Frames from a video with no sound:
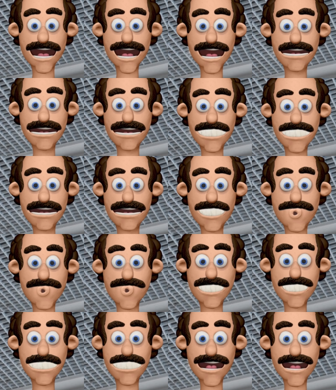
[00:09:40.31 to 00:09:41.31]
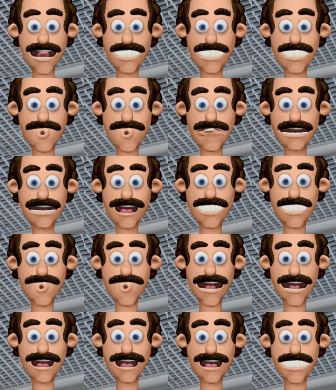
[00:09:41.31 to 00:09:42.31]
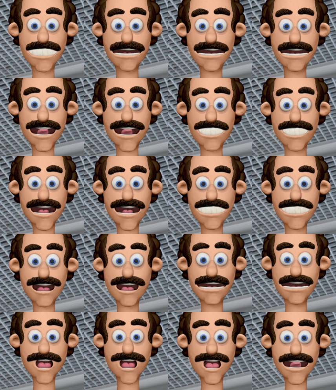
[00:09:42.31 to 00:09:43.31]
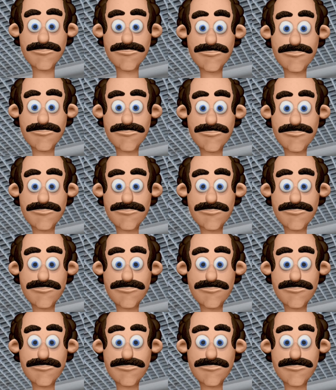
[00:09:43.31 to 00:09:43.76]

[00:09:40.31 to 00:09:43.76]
and easy to install compared to other ceiling materials.